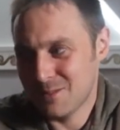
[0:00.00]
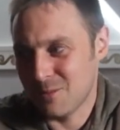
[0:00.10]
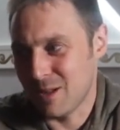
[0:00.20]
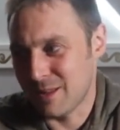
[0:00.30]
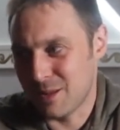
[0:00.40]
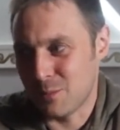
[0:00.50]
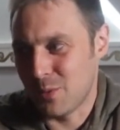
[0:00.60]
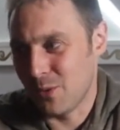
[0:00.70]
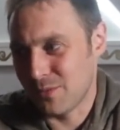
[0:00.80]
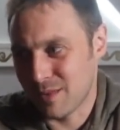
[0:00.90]
While they're
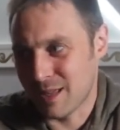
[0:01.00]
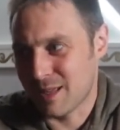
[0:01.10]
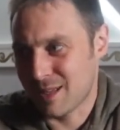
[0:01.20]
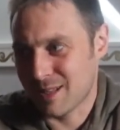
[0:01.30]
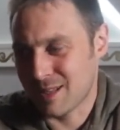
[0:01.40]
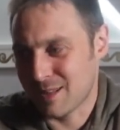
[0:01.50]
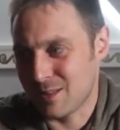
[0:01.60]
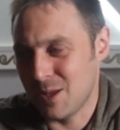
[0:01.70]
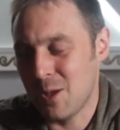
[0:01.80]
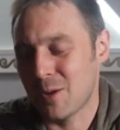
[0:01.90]
both, like,
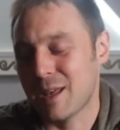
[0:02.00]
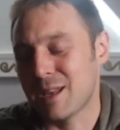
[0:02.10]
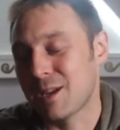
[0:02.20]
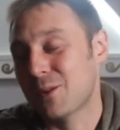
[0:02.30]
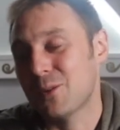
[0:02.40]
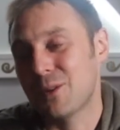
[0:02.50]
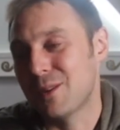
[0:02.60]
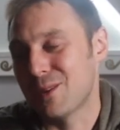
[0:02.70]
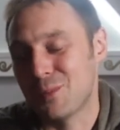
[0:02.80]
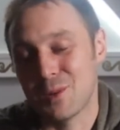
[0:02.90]
you can include
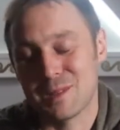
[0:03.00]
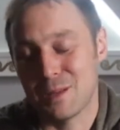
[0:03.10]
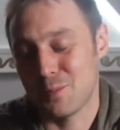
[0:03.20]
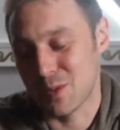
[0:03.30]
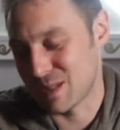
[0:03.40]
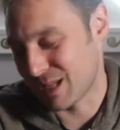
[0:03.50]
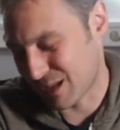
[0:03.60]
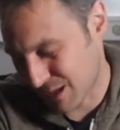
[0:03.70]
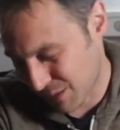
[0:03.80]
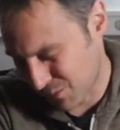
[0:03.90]
the
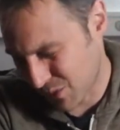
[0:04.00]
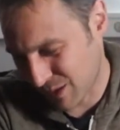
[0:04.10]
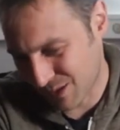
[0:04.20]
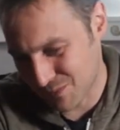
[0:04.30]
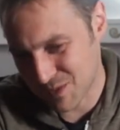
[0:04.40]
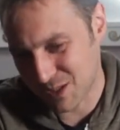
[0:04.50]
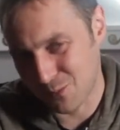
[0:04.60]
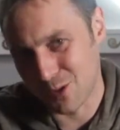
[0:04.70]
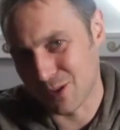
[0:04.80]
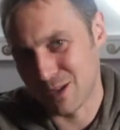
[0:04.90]

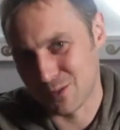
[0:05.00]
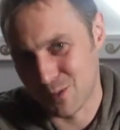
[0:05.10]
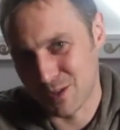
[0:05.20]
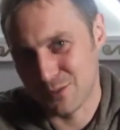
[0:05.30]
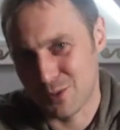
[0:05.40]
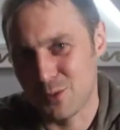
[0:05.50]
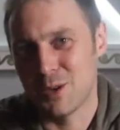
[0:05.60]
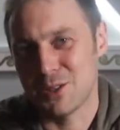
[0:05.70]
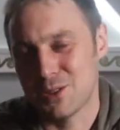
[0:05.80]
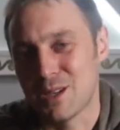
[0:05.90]
post-apocalyptic world as well if you
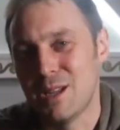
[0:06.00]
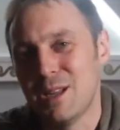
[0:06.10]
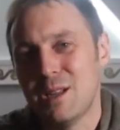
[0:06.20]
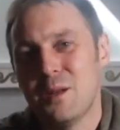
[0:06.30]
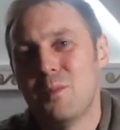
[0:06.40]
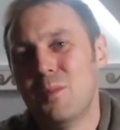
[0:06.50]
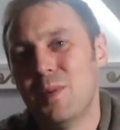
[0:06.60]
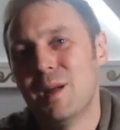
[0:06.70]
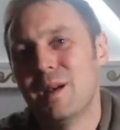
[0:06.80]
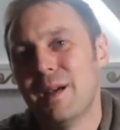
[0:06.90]
wish,
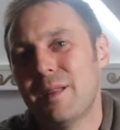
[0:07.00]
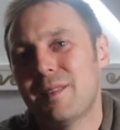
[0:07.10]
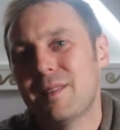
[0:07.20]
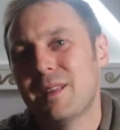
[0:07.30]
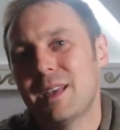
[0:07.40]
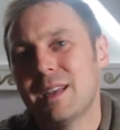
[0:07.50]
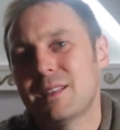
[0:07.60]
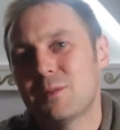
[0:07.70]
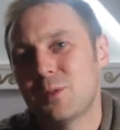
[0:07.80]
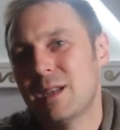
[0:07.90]
but
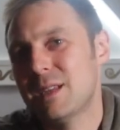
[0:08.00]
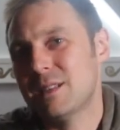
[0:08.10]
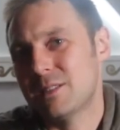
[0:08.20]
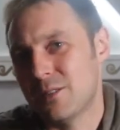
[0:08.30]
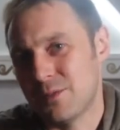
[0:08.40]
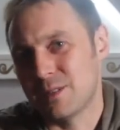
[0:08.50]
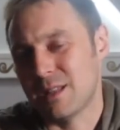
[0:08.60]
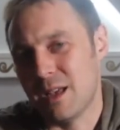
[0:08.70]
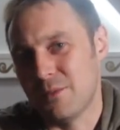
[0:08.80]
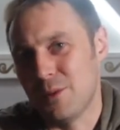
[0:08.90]
it's really
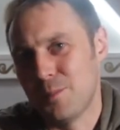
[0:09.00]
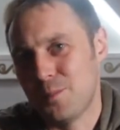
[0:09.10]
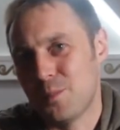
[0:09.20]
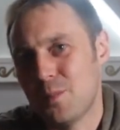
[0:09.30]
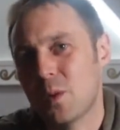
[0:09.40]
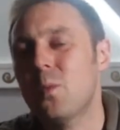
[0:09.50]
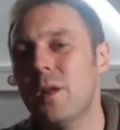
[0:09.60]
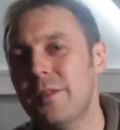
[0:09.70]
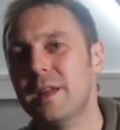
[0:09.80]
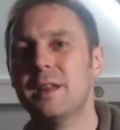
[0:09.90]
surface level. But
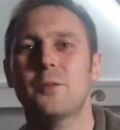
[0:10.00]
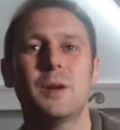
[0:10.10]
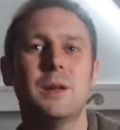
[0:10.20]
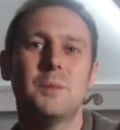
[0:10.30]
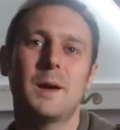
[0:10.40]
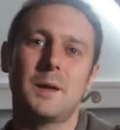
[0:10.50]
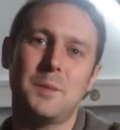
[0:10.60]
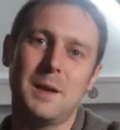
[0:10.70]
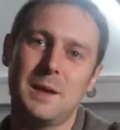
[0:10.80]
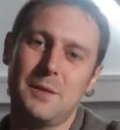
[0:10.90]
one thing that really marked
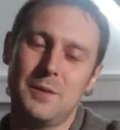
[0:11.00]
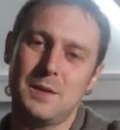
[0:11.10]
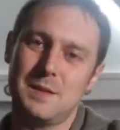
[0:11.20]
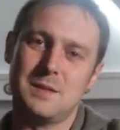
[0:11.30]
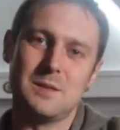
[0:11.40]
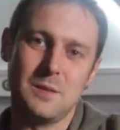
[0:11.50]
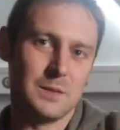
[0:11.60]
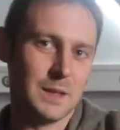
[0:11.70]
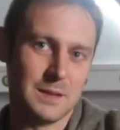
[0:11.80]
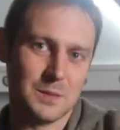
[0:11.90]
me, and I've noticed two
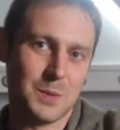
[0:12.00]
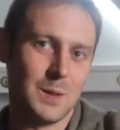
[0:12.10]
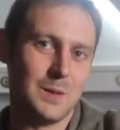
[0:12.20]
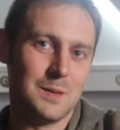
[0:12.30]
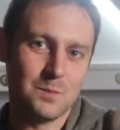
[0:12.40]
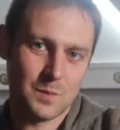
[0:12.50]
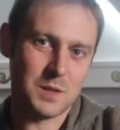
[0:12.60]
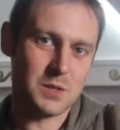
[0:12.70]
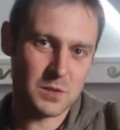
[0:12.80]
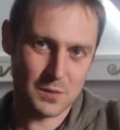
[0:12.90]
things about
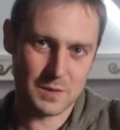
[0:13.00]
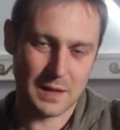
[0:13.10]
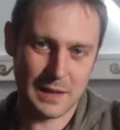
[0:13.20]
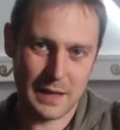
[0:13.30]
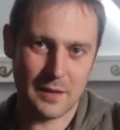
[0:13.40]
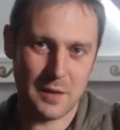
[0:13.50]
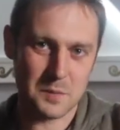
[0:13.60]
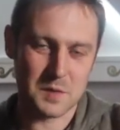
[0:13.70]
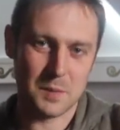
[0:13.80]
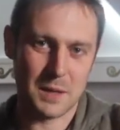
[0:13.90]
these shows that link
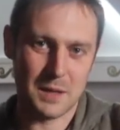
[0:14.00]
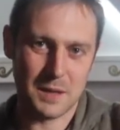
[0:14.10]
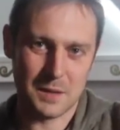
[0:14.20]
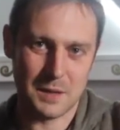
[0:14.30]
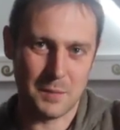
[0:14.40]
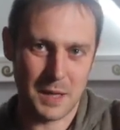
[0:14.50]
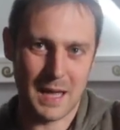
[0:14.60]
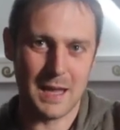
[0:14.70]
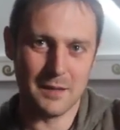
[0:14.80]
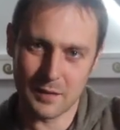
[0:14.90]
them to my in my
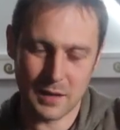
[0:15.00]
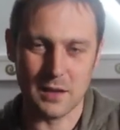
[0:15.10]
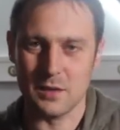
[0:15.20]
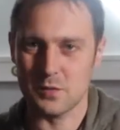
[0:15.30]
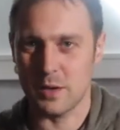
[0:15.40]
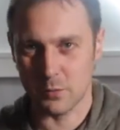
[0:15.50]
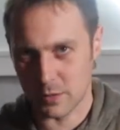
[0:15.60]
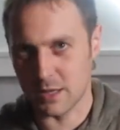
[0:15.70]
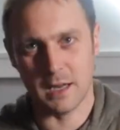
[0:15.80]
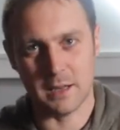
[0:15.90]
head, and that's why I
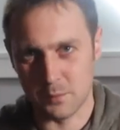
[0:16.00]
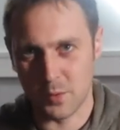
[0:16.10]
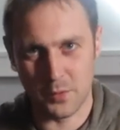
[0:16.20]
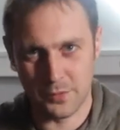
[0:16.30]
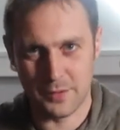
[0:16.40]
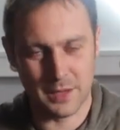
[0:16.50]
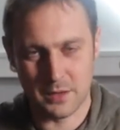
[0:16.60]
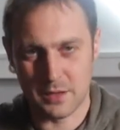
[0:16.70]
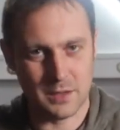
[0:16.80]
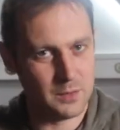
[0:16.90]
really like both
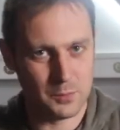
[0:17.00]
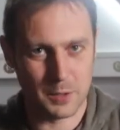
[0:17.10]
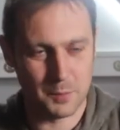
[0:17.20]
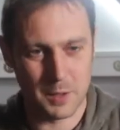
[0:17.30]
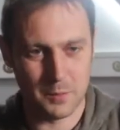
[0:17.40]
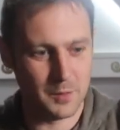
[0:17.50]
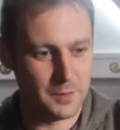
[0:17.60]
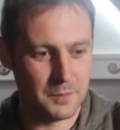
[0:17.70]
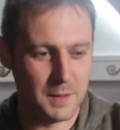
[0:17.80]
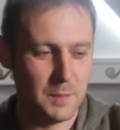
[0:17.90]
and recommend both
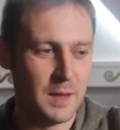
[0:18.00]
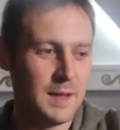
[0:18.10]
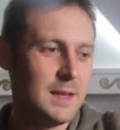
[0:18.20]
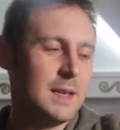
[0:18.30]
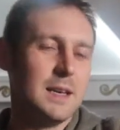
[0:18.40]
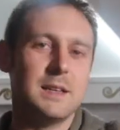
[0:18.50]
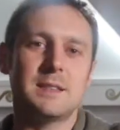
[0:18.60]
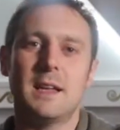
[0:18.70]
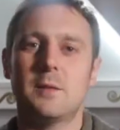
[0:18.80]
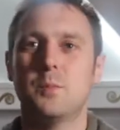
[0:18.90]
of them, is
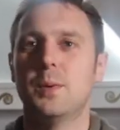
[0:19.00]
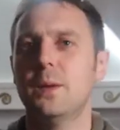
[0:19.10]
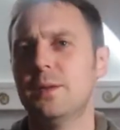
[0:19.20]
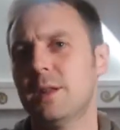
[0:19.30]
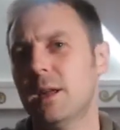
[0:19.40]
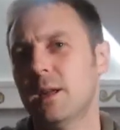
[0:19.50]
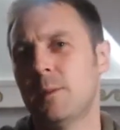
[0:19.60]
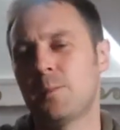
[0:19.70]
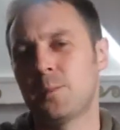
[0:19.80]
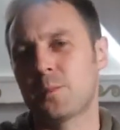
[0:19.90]
that both
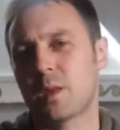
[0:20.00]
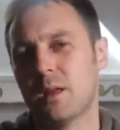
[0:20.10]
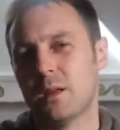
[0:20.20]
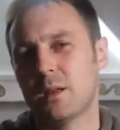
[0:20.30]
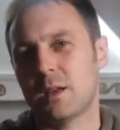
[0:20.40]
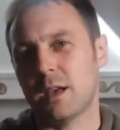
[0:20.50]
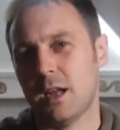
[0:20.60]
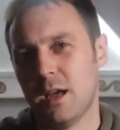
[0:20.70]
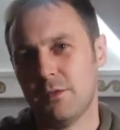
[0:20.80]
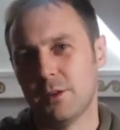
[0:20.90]

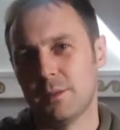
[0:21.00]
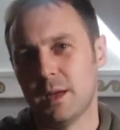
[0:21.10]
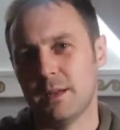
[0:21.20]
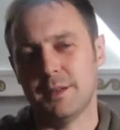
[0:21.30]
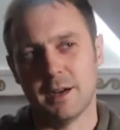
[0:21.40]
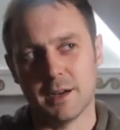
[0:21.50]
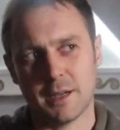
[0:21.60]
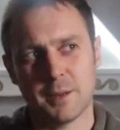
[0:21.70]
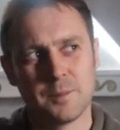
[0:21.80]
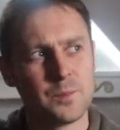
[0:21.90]
Cadaver and
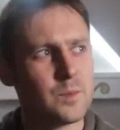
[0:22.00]
Dark